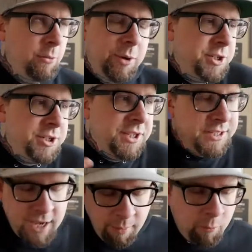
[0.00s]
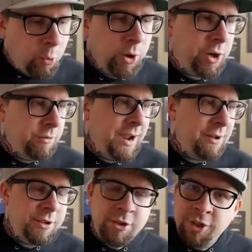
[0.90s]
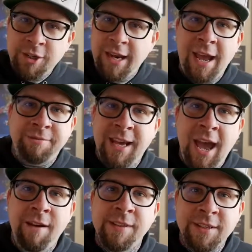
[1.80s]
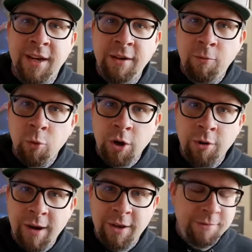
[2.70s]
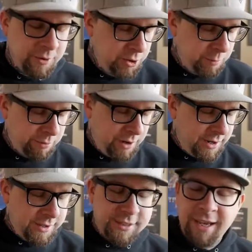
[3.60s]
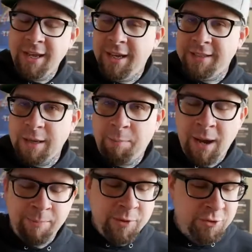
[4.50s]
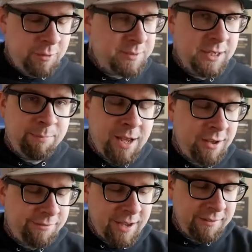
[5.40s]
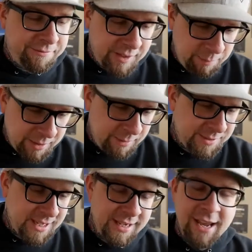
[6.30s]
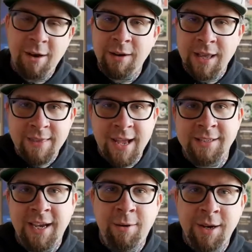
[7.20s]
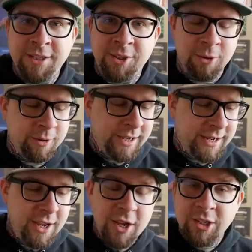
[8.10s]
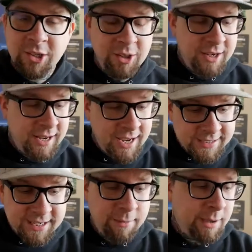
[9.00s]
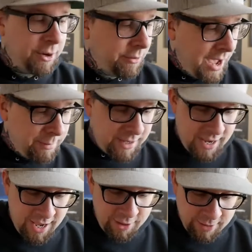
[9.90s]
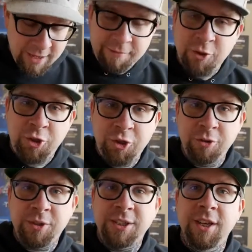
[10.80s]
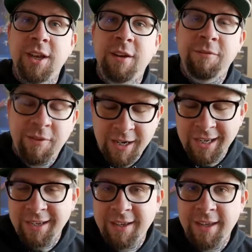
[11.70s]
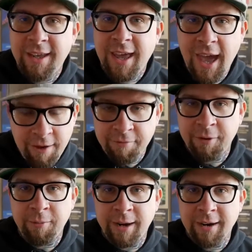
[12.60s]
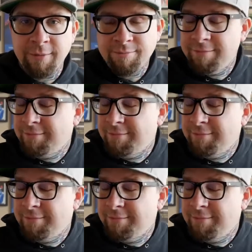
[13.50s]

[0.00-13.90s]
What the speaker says: which is a dumb workaround, you shouldn't have to have this kind of workaround for a new product, is I pop the drip tip off, I flip it upside down, and that's how I store it. So that the next time I grab it, I don't have juice fucking everywhere.